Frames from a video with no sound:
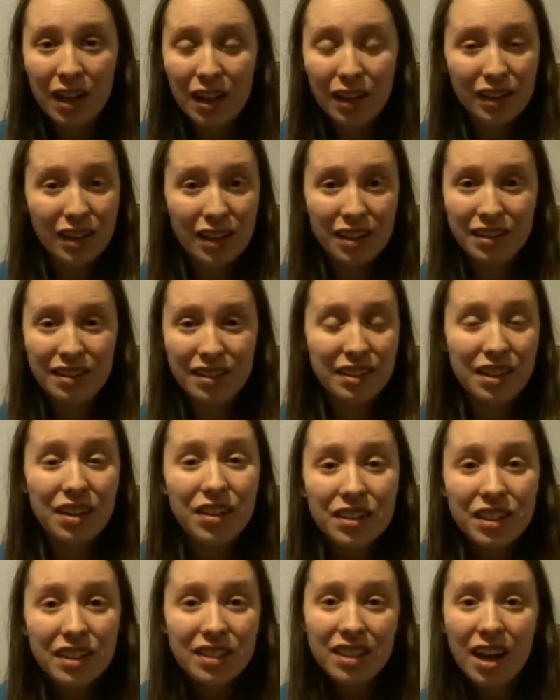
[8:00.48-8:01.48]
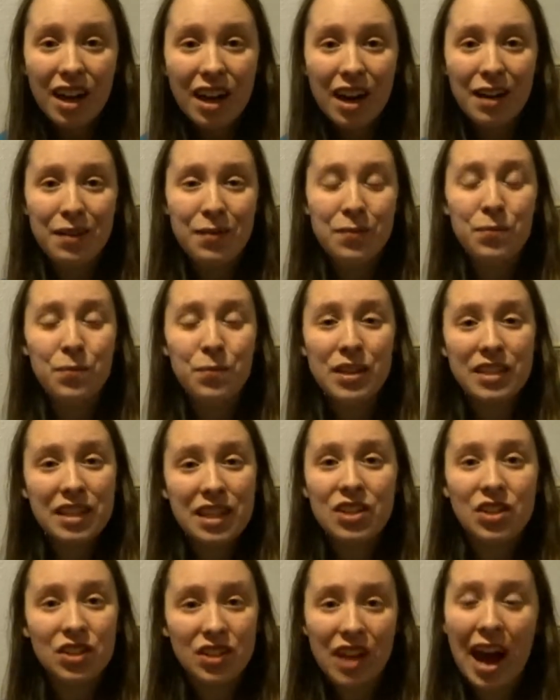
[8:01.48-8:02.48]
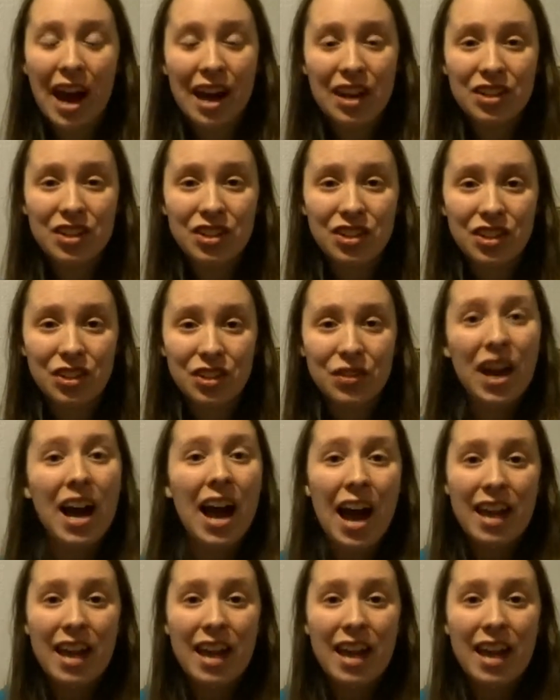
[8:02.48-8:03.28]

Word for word: Because there is a time when teachers ask you